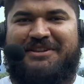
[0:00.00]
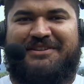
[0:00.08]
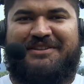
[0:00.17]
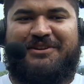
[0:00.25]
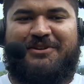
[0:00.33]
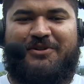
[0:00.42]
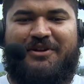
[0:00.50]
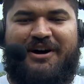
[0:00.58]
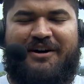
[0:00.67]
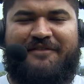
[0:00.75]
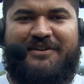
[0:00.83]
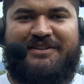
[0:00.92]
I mean, you know, the
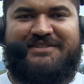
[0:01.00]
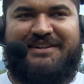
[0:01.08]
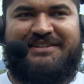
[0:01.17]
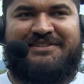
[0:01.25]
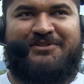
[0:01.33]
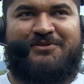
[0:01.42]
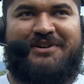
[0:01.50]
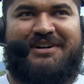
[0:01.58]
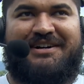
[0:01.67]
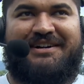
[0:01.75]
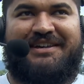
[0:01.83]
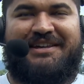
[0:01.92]
offense likes to
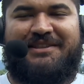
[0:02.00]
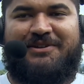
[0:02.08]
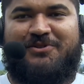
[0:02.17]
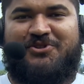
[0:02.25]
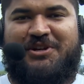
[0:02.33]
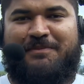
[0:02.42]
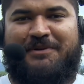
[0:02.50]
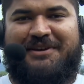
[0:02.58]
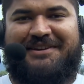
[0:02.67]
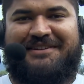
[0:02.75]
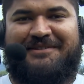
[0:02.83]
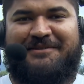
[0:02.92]
uh, get a little
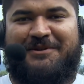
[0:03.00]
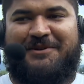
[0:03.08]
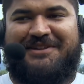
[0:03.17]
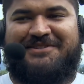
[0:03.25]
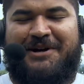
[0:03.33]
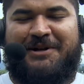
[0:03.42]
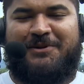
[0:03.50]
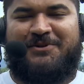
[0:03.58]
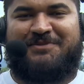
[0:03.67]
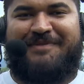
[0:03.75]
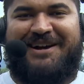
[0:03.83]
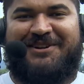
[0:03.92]
chippy, and, you know, they talk a
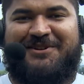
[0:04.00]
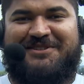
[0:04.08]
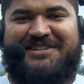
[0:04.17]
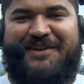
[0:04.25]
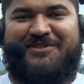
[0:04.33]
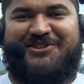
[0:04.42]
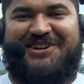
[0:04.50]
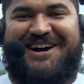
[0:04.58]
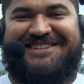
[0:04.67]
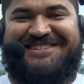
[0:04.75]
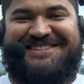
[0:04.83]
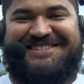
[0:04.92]
little smack during seven
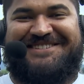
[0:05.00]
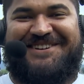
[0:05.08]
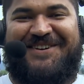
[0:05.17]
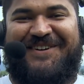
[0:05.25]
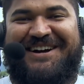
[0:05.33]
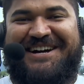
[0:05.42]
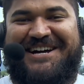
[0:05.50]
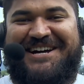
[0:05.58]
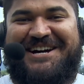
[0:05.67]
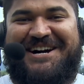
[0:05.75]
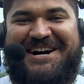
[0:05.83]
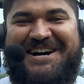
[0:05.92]
shots. So
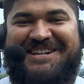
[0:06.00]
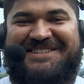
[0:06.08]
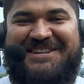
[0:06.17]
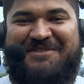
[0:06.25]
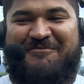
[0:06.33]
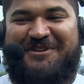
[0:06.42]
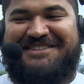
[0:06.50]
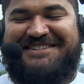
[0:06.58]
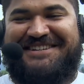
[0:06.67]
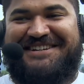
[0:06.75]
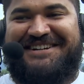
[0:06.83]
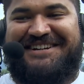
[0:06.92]
uh, Team Run's
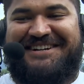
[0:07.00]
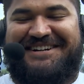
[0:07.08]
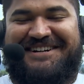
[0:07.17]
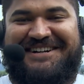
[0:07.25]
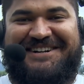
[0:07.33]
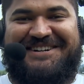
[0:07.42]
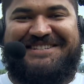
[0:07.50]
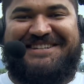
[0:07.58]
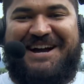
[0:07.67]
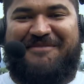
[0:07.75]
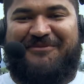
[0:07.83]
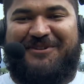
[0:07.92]
a, a, a good
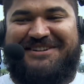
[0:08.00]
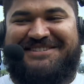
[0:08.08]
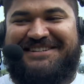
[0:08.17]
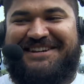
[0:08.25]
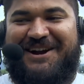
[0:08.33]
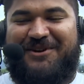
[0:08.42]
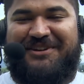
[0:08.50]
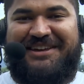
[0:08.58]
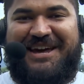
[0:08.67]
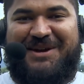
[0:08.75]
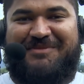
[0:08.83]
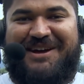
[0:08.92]
time for us to narrow the
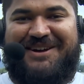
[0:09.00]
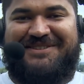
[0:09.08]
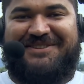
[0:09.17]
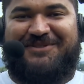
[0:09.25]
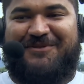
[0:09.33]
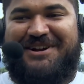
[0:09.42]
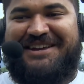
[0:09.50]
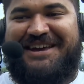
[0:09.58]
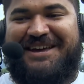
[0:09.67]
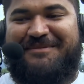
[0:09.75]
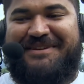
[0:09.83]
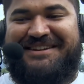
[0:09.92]
game down to the run
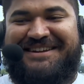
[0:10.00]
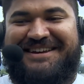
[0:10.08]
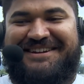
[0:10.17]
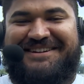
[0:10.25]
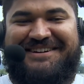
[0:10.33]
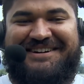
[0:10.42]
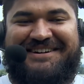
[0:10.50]
game and, and